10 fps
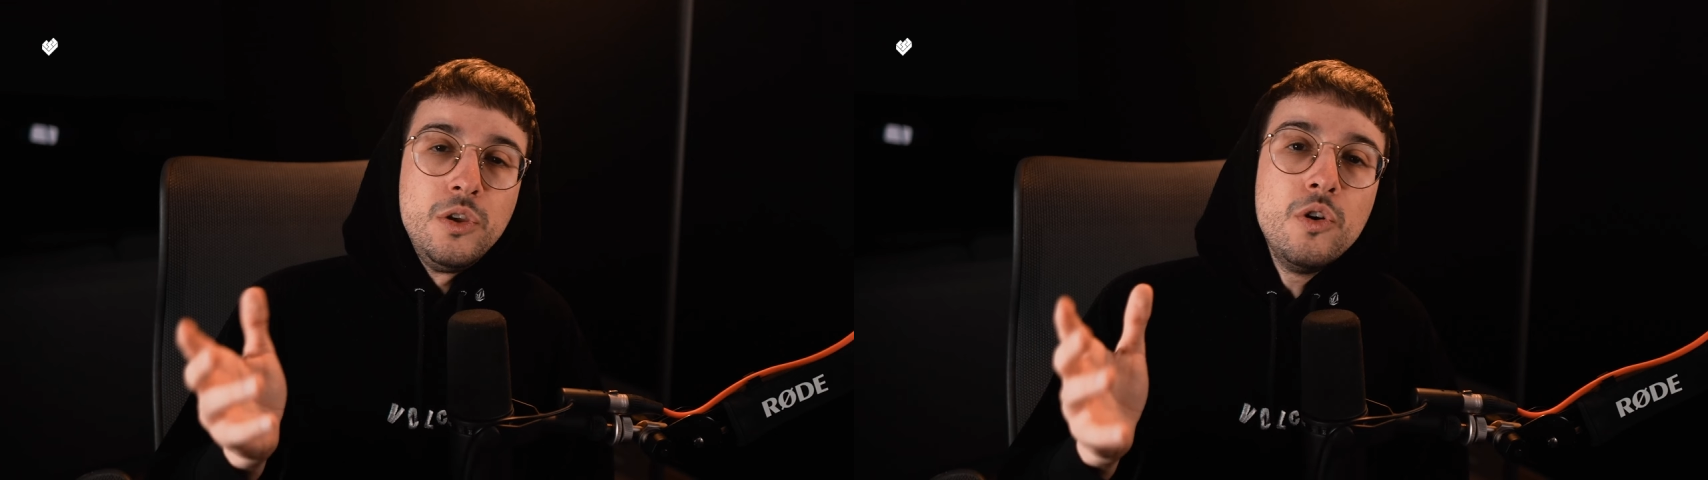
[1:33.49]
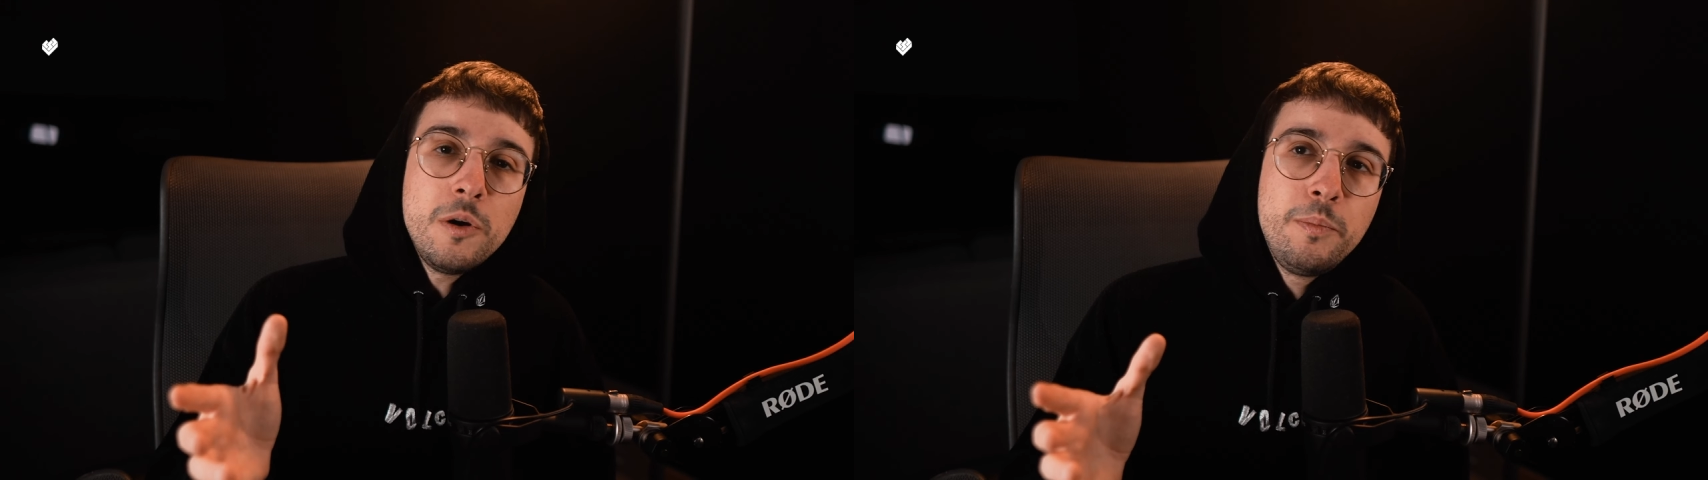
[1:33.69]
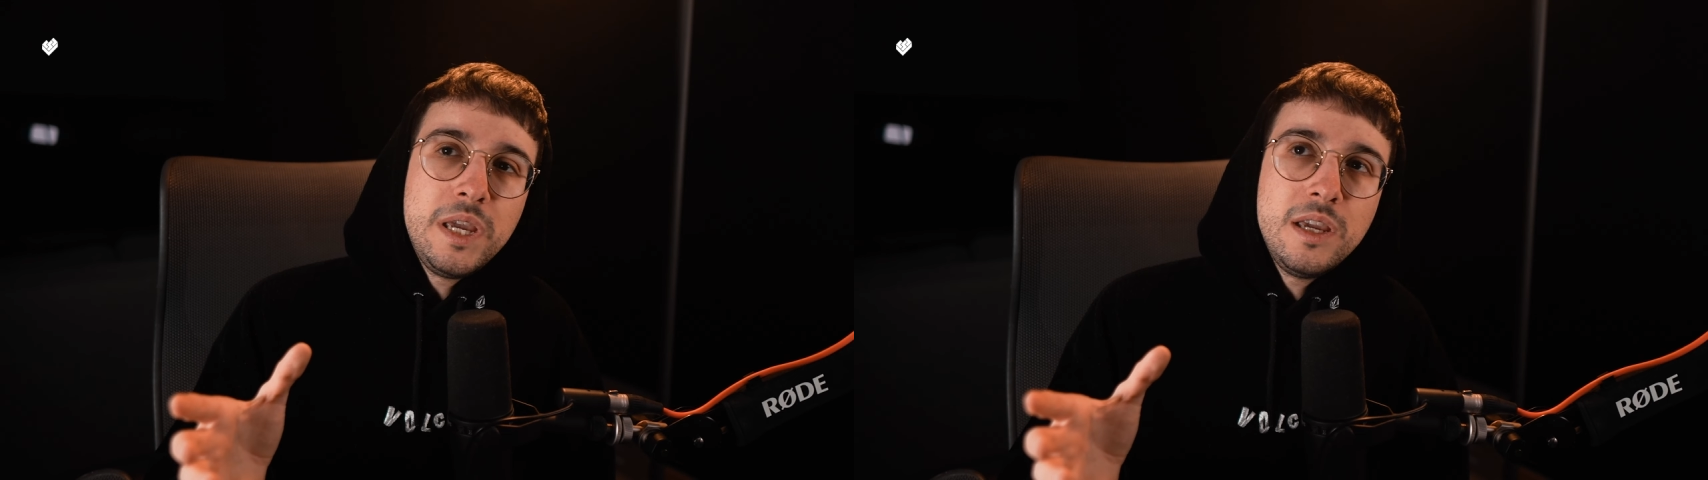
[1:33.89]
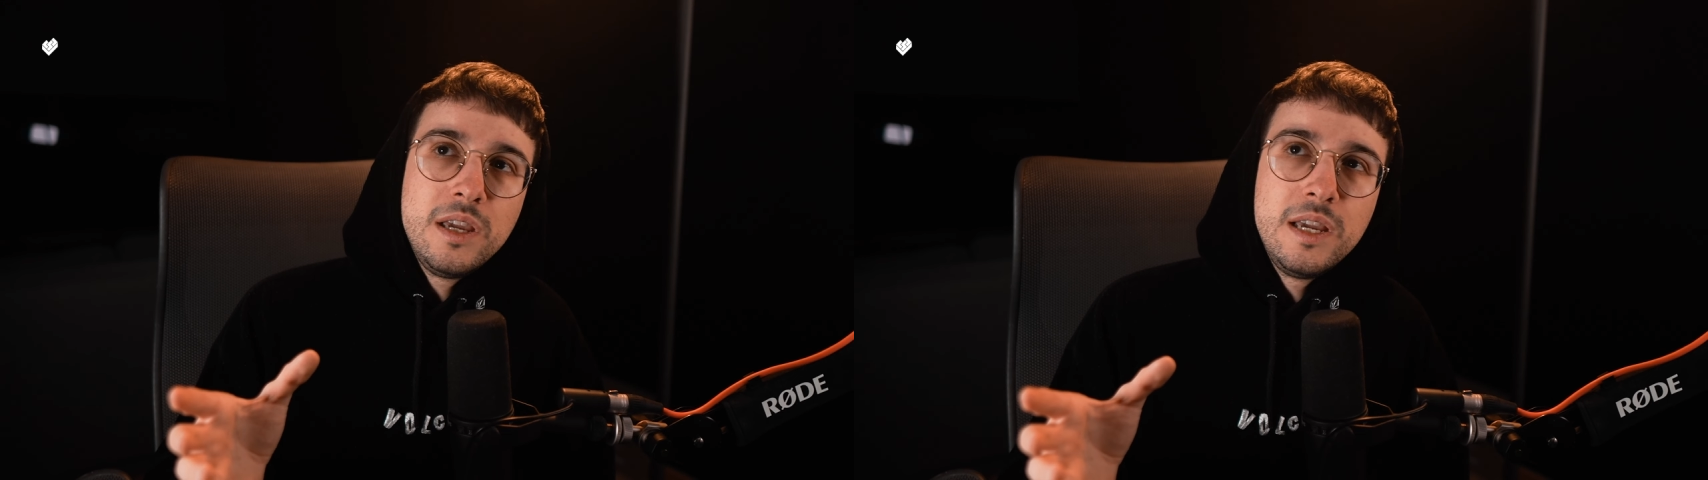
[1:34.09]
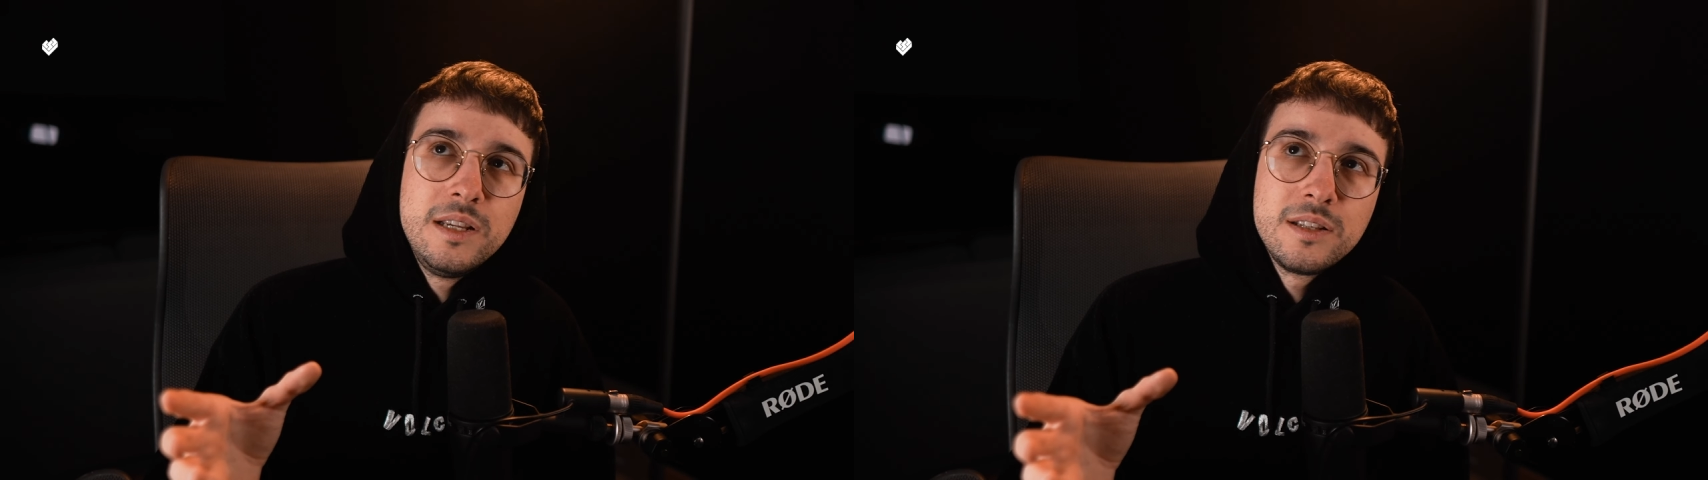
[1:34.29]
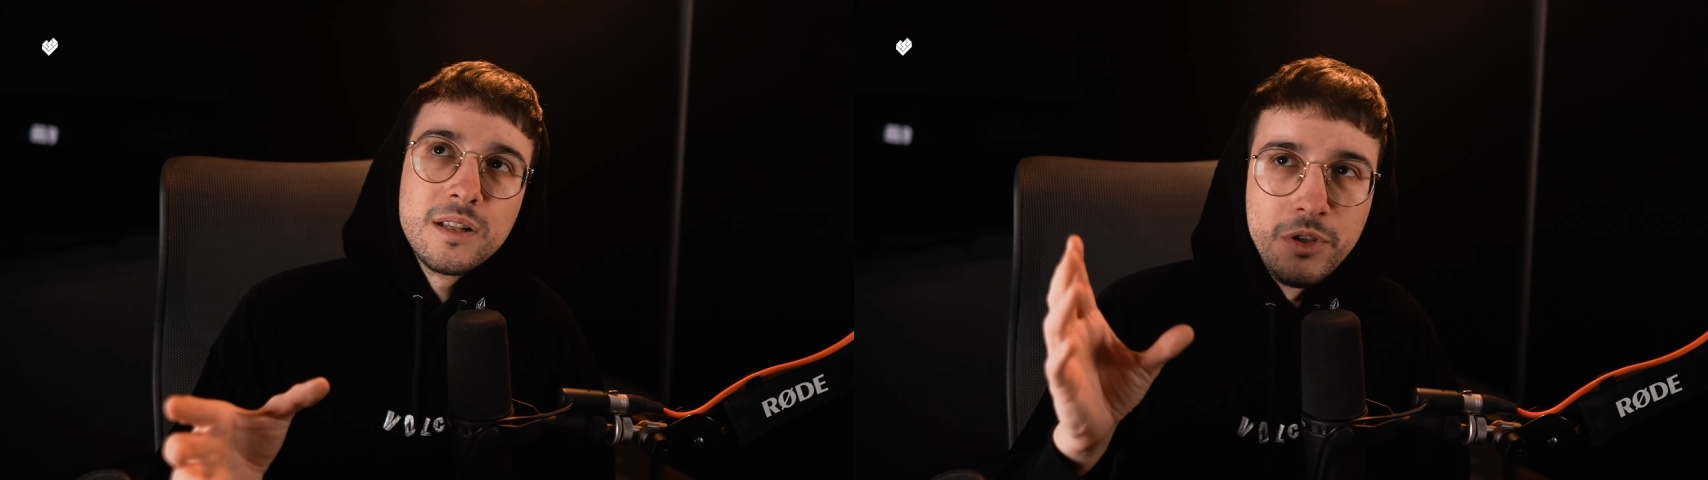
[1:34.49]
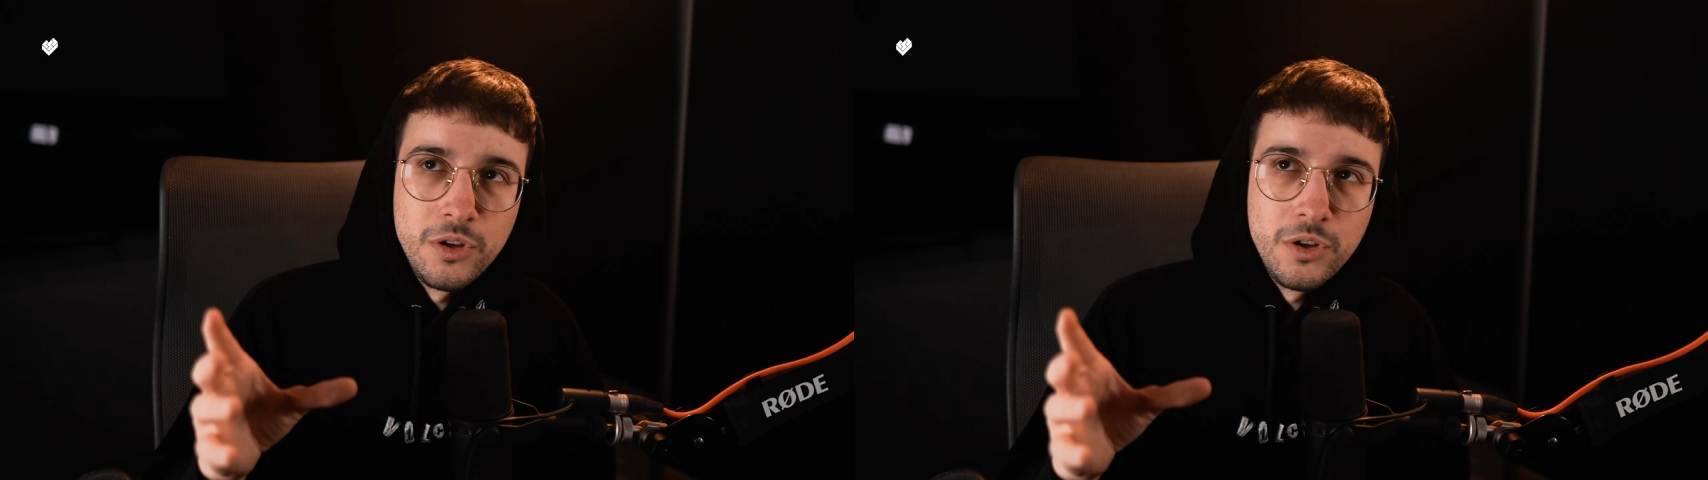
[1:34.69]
URP is